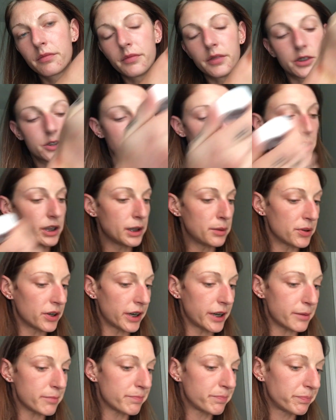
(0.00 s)
It's really
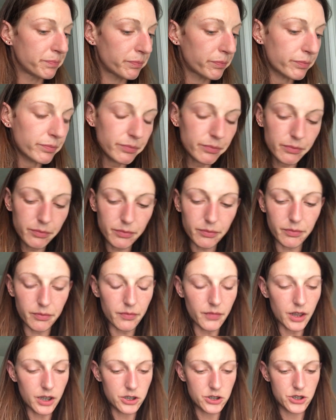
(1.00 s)
pretty.
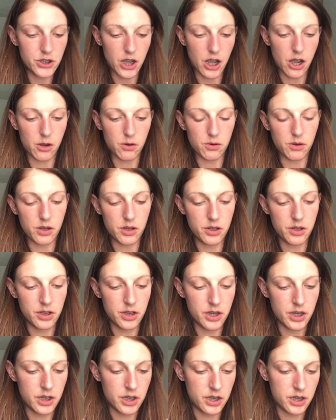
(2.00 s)
So
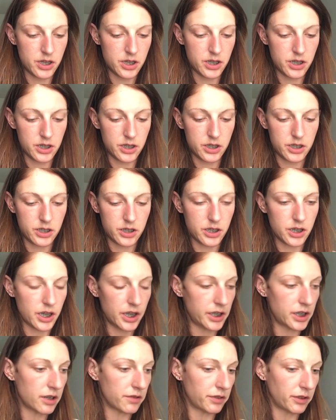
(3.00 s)

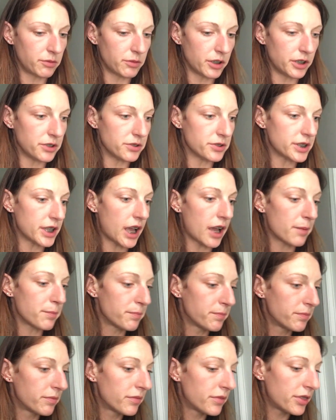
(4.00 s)
I definitely want to use that.
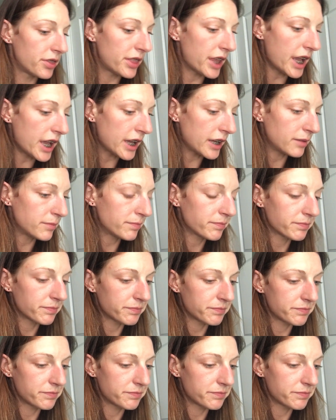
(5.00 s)
Then